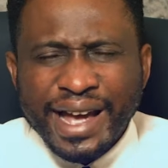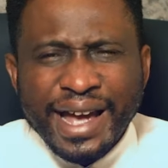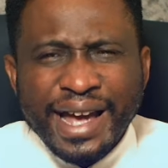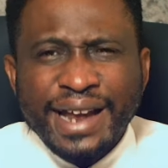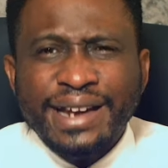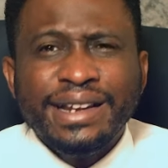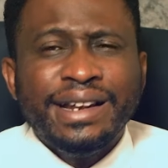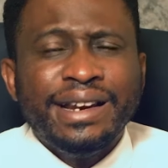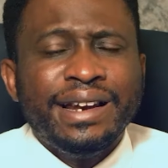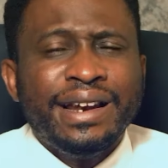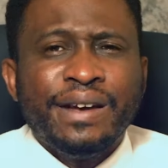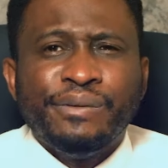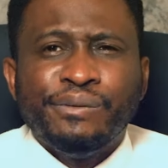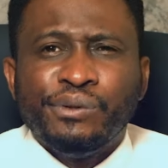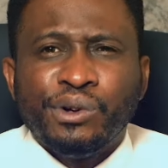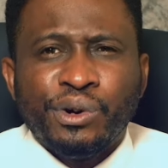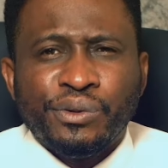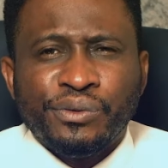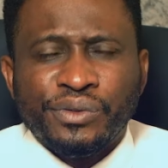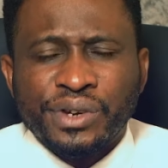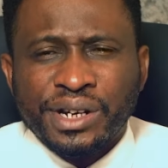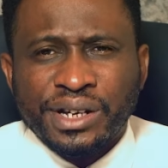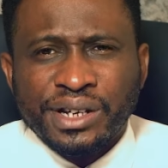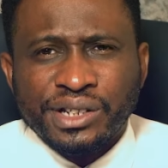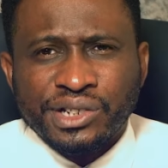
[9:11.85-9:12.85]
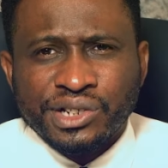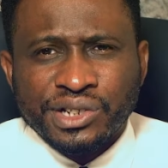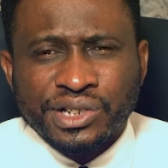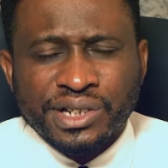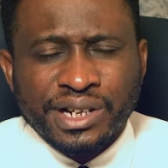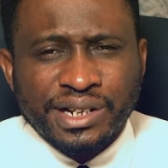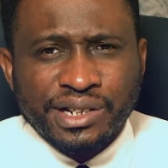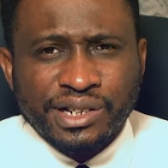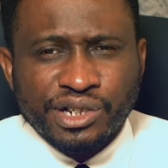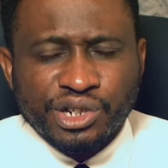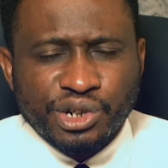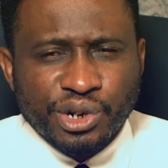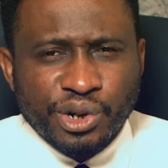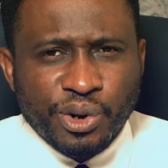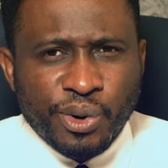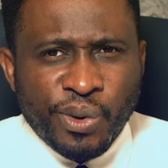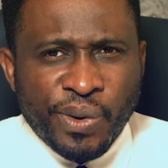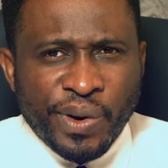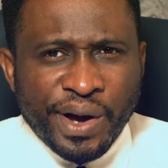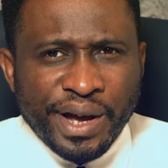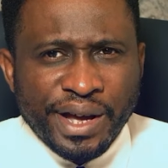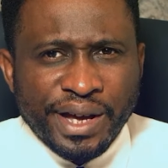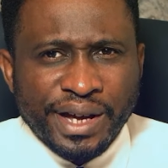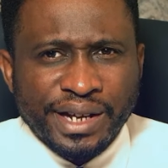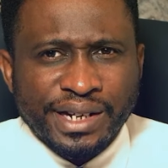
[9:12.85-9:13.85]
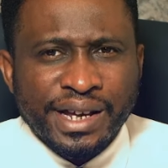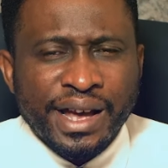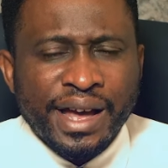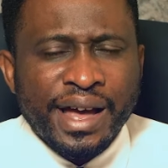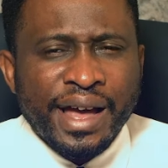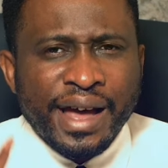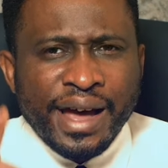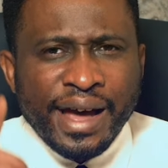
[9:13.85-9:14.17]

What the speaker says: any level of energy that is required.